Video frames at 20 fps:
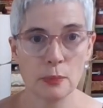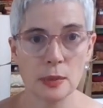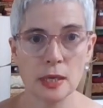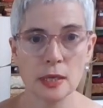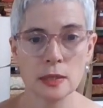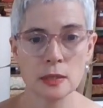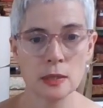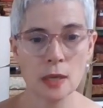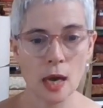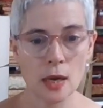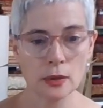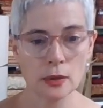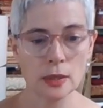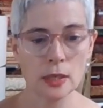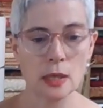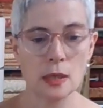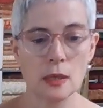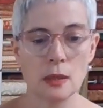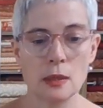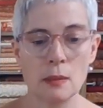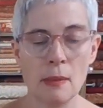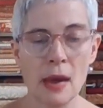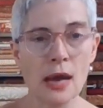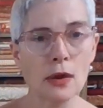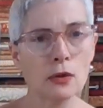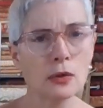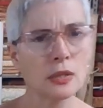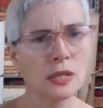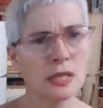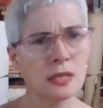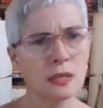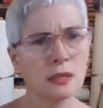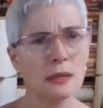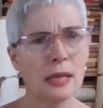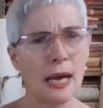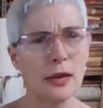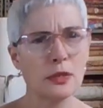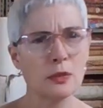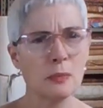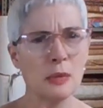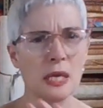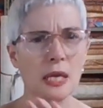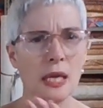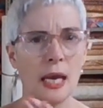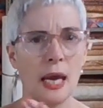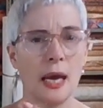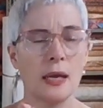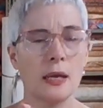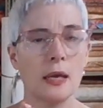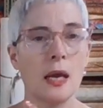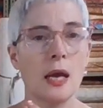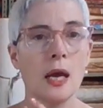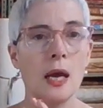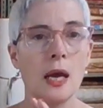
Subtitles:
because not only the macro lens allows me to get